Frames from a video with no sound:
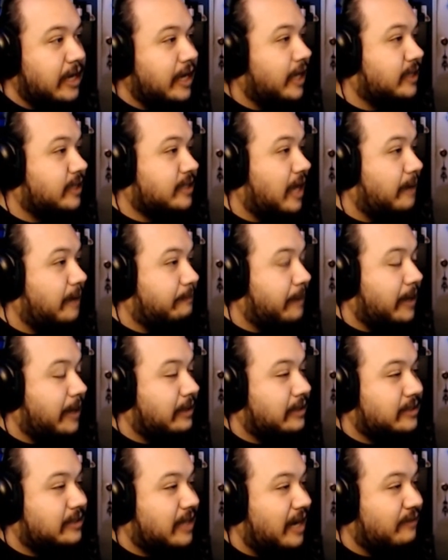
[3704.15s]
It's not
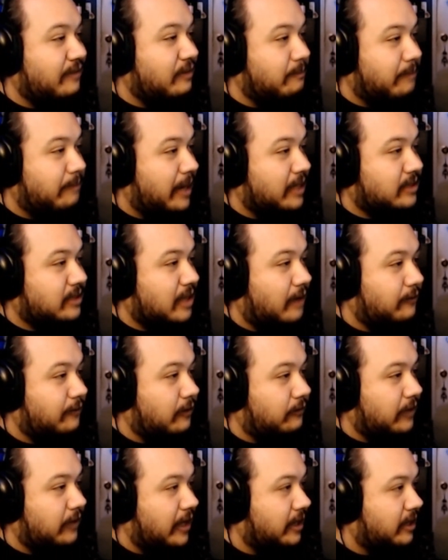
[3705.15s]
it's not even based off
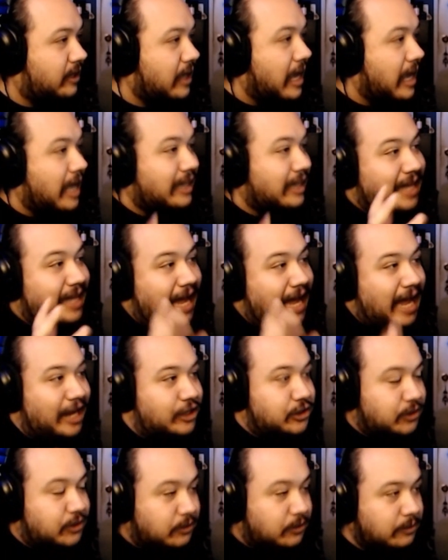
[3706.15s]
of like the
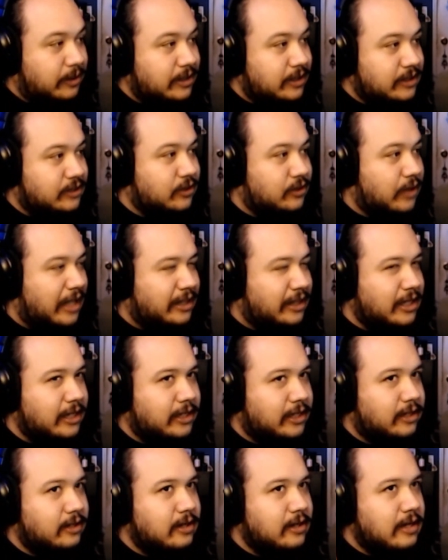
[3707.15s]
actual one. So I
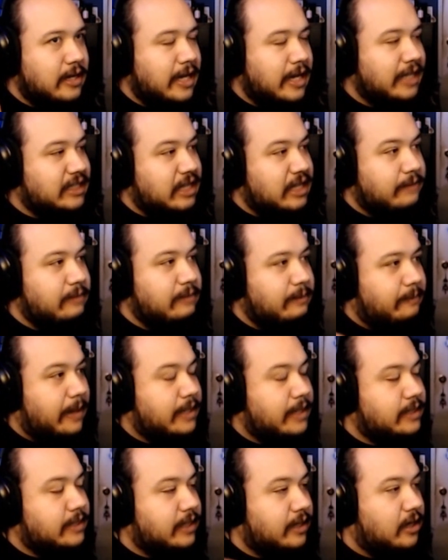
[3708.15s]
think it's gonna be
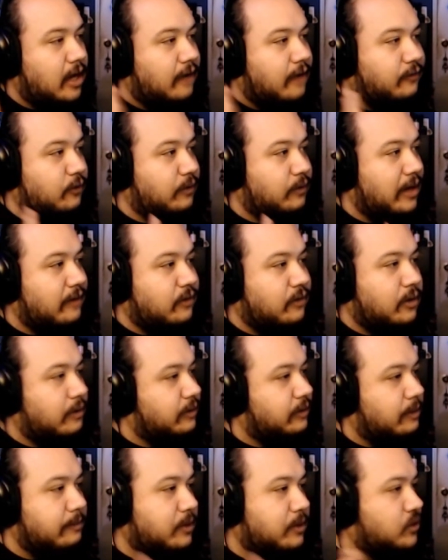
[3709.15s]
basing it off of whatever
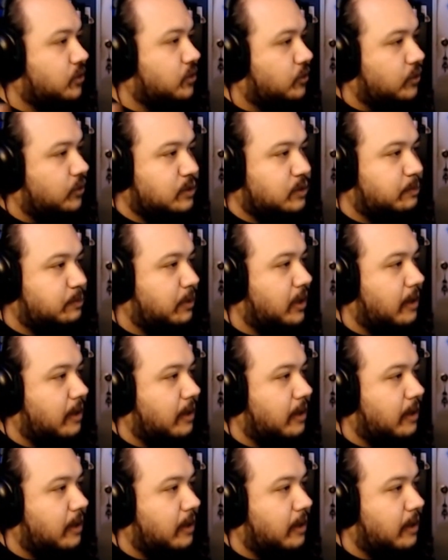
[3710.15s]
the musicals put